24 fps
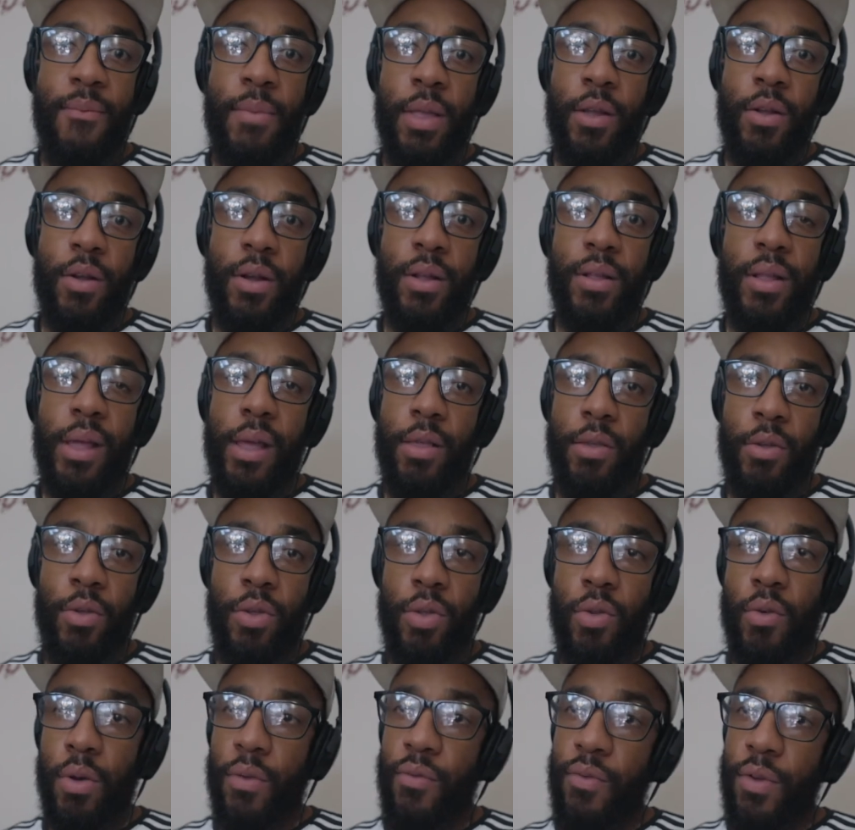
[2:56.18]
minute or less
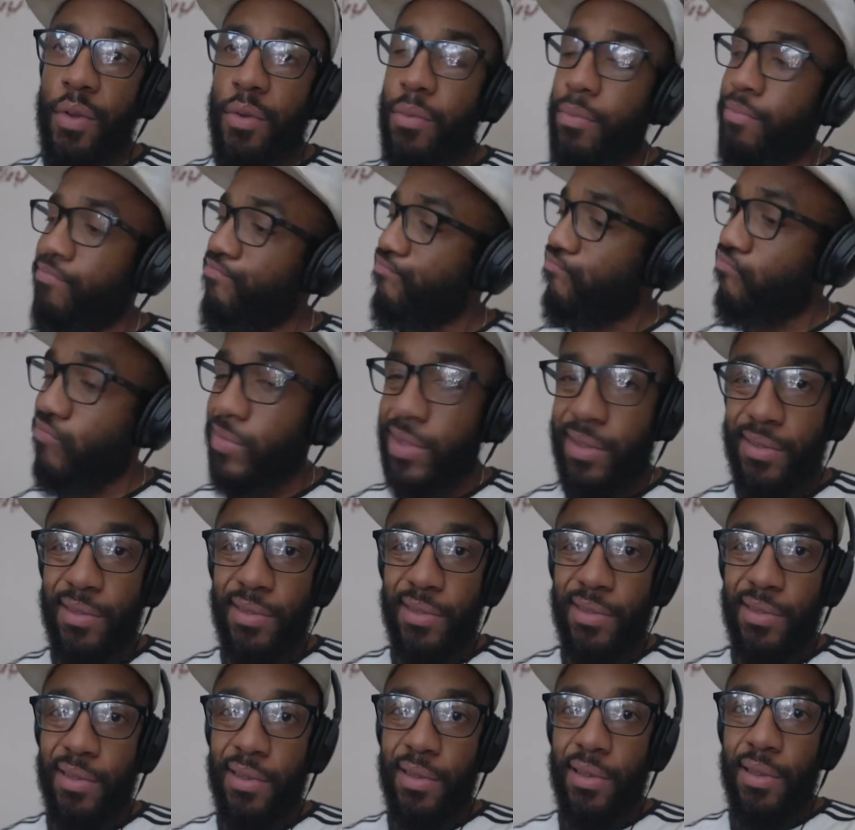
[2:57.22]
short film,
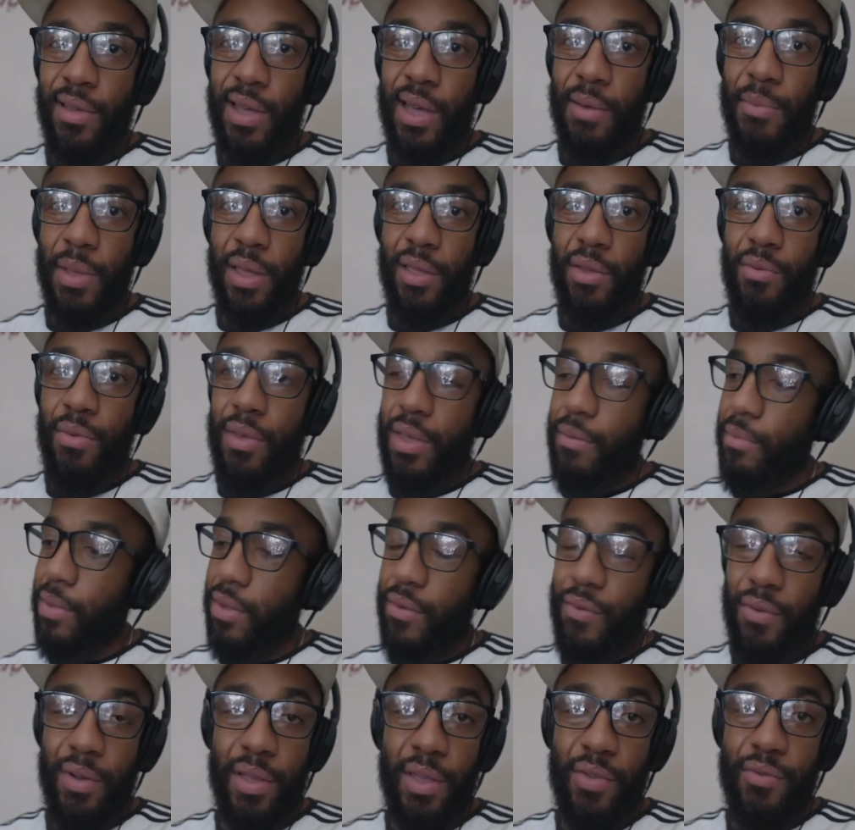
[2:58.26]
I'm going to use some of the
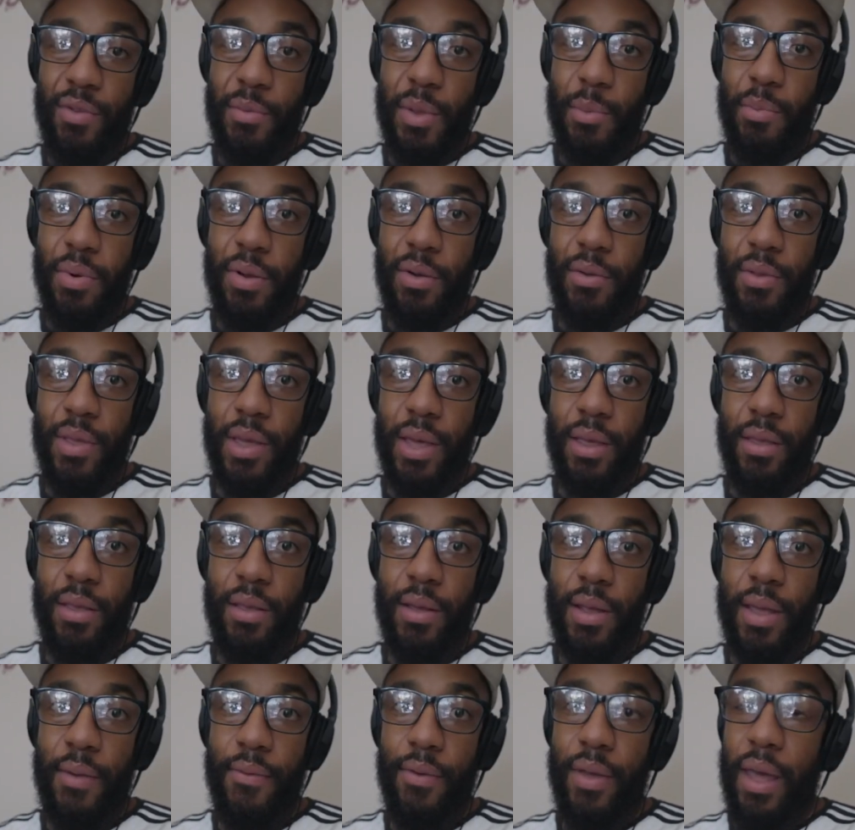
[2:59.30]
footage from the protest that
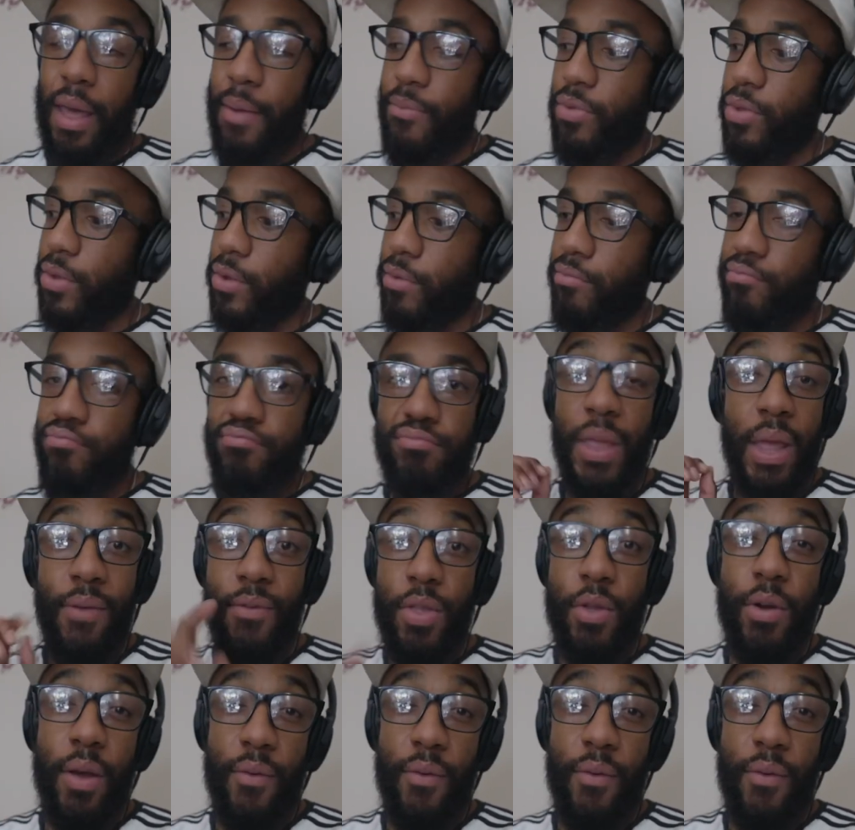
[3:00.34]
I've captured. Even though I